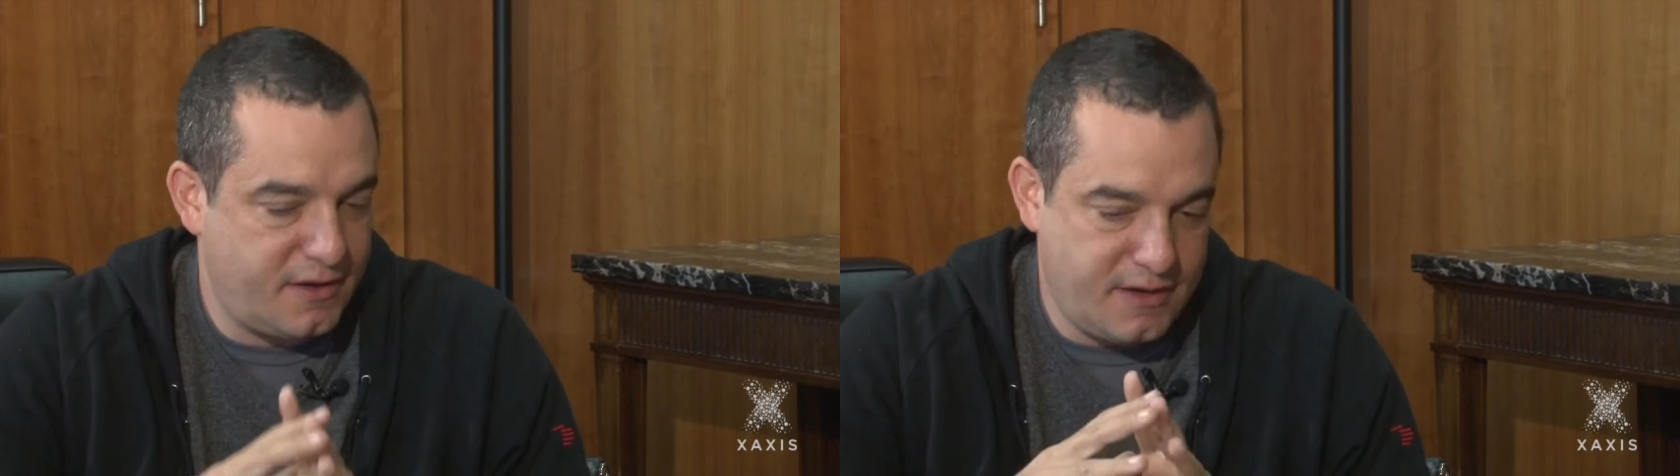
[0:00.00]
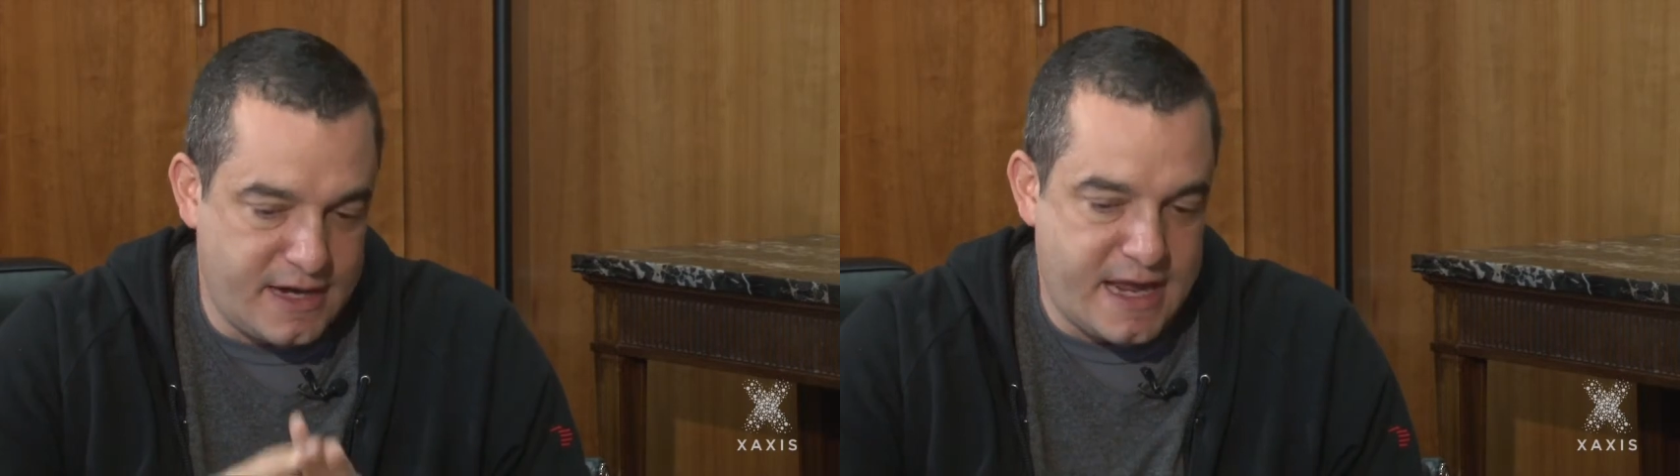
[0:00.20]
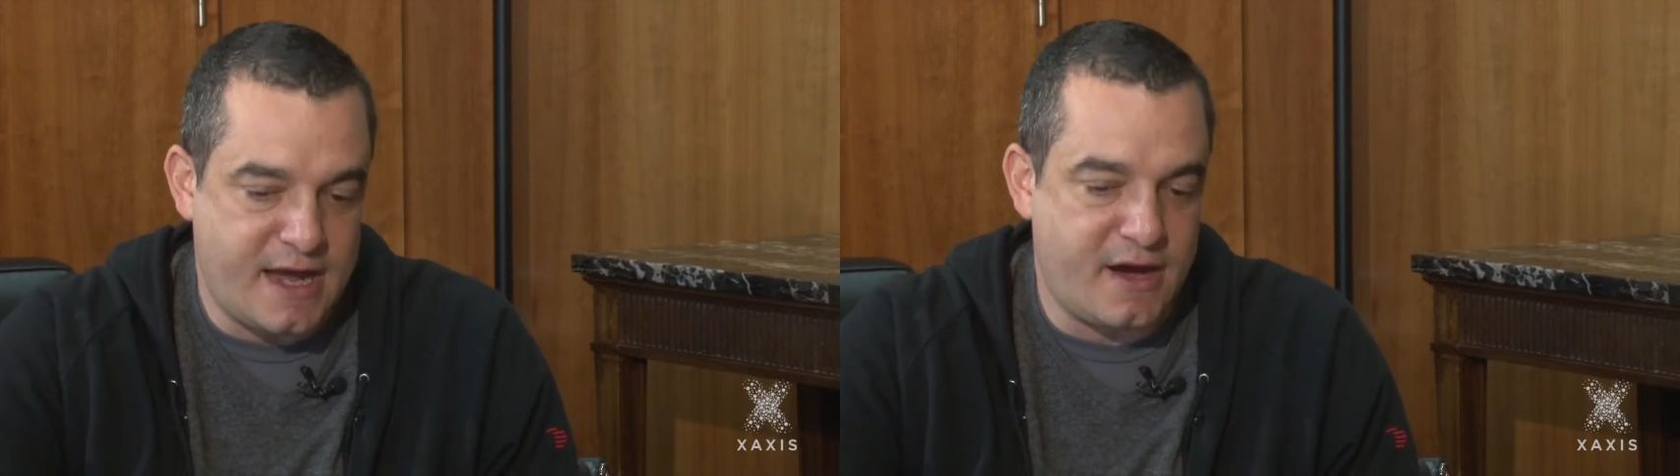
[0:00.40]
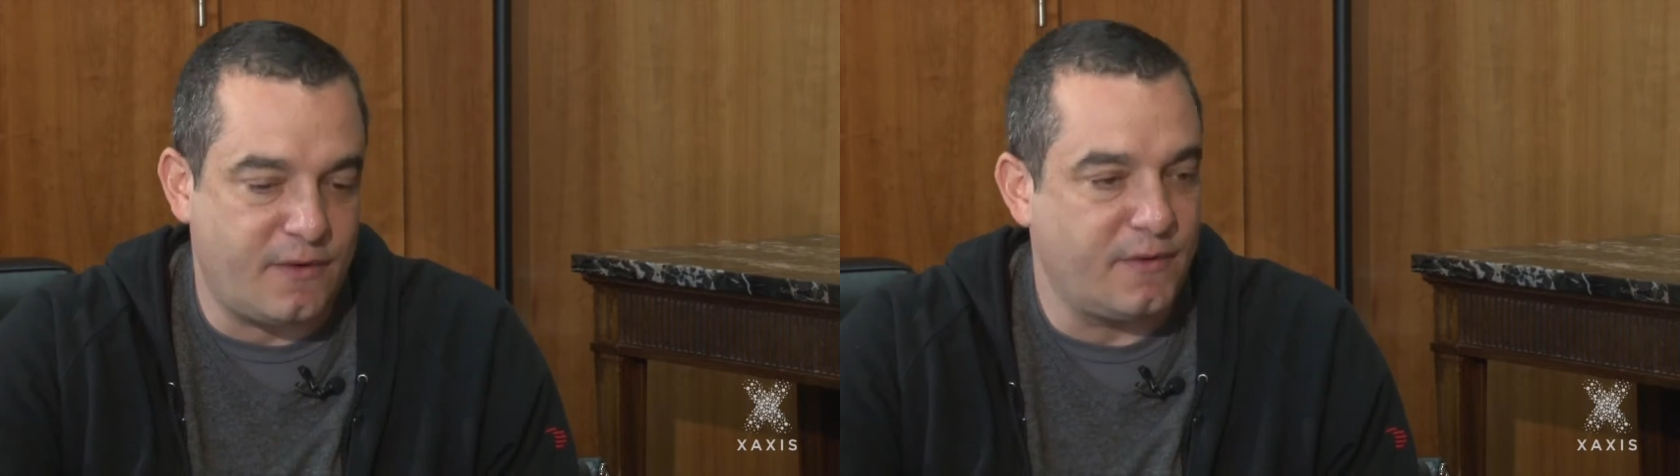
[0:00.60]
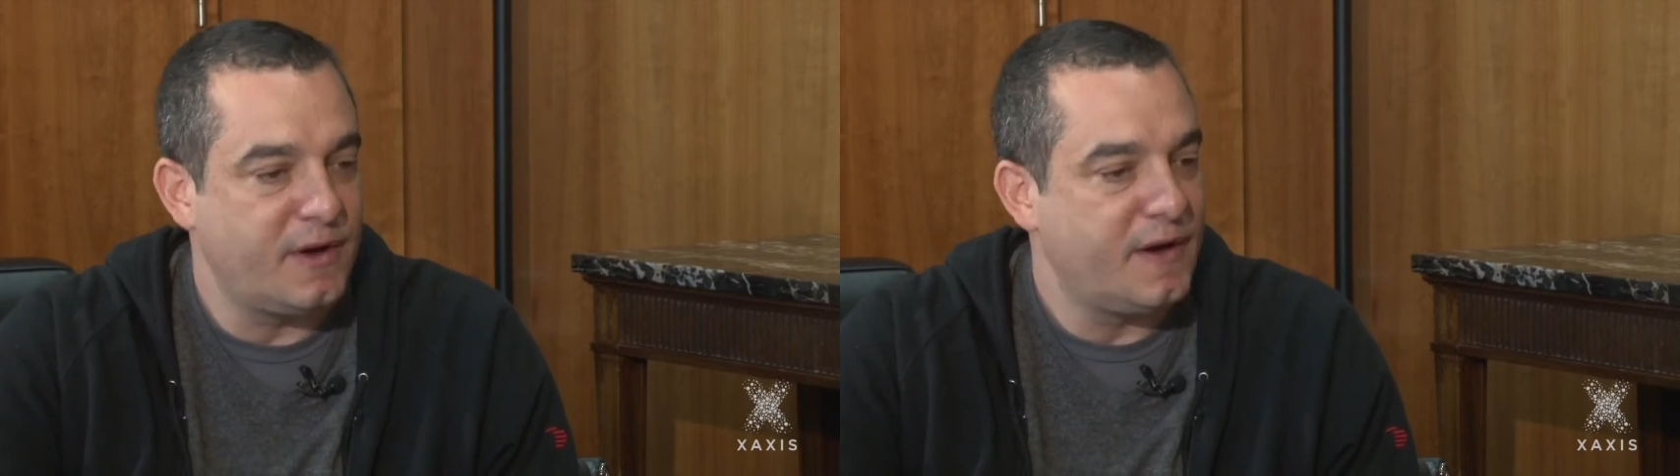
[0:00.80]

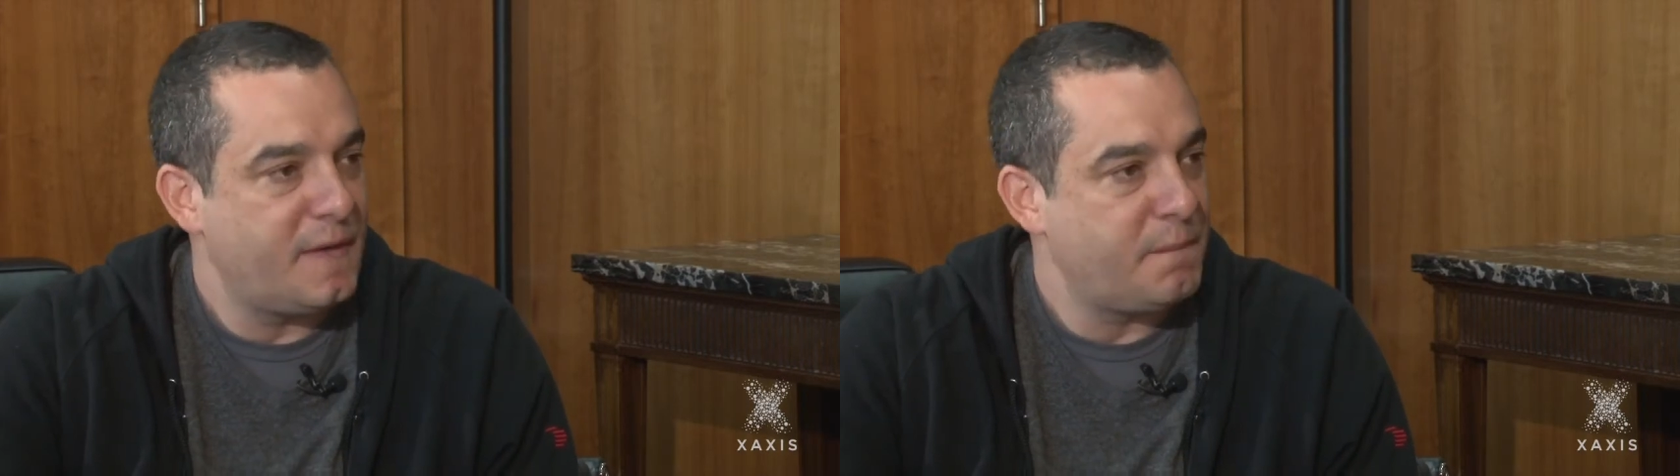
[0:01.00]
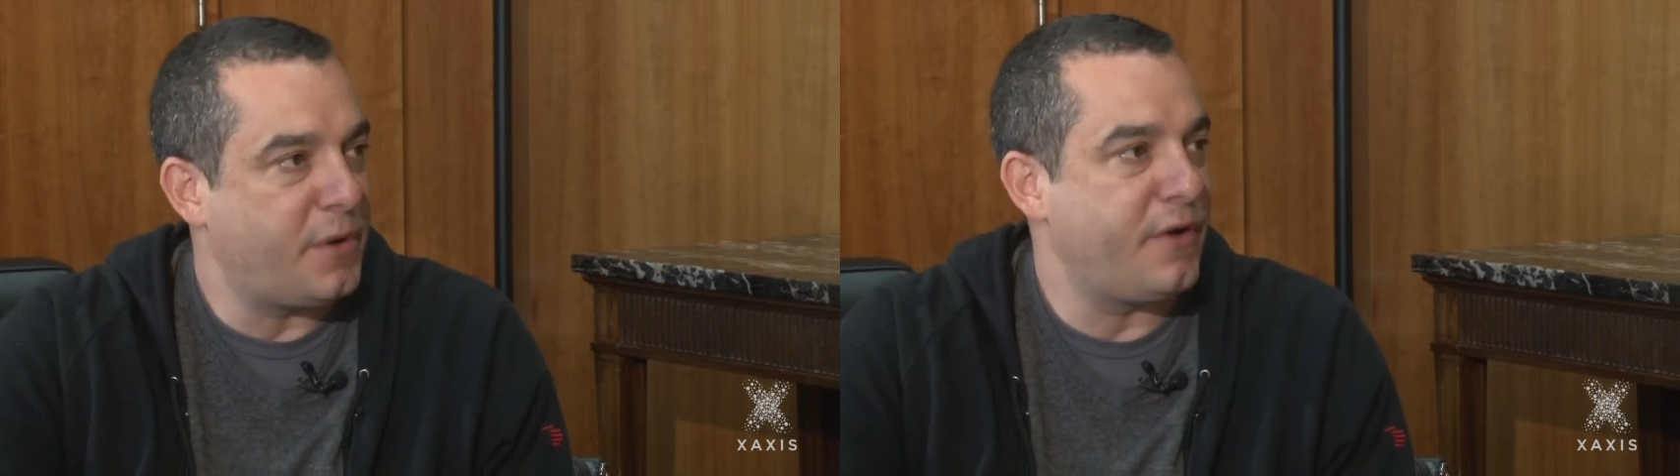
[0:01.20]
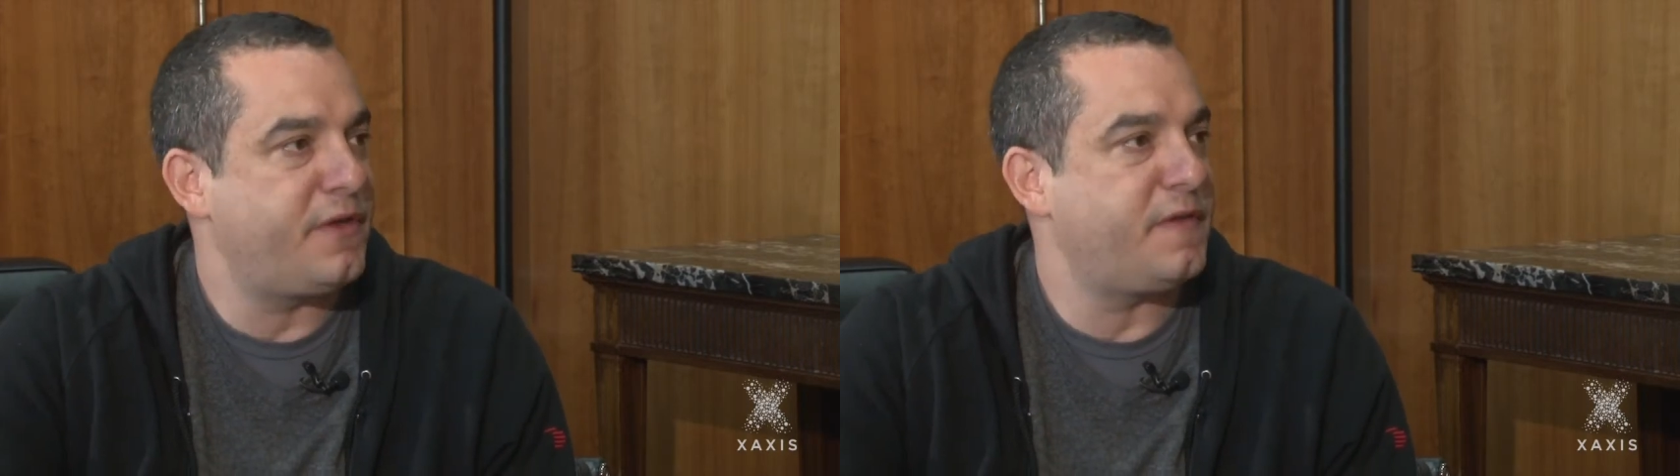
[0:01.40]
Now both